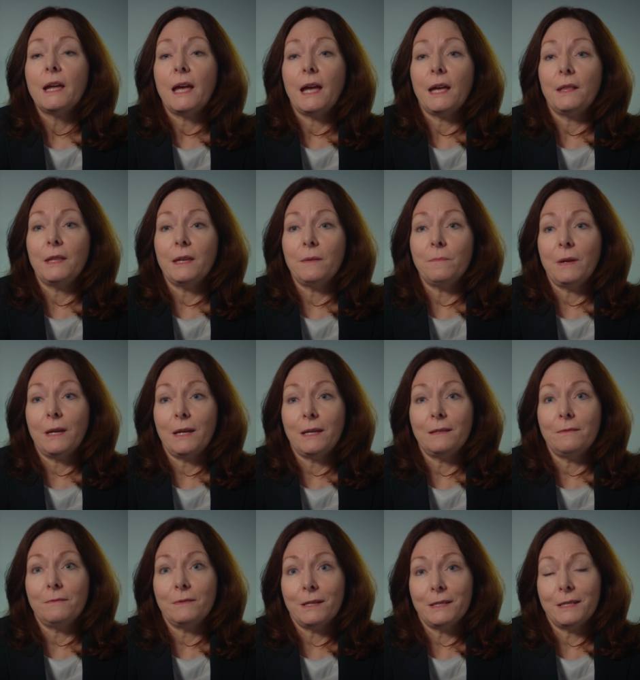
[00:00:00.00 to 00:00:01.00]
and they
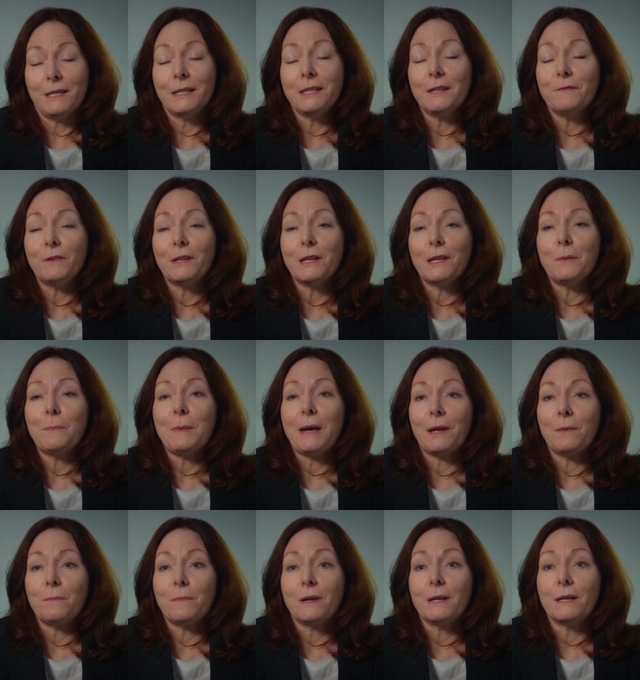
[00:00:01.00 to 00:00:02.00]
made a significant
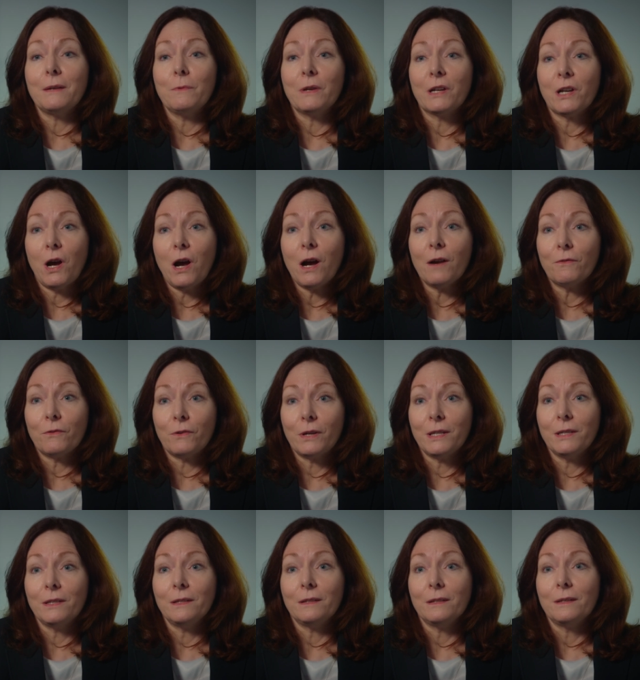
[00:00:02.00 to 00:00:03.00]
amount of money
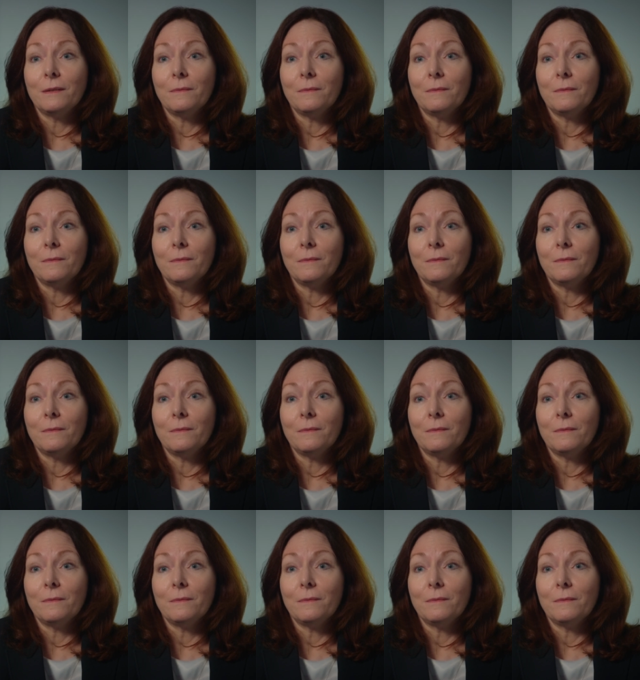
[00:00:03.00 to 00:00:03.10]
recovering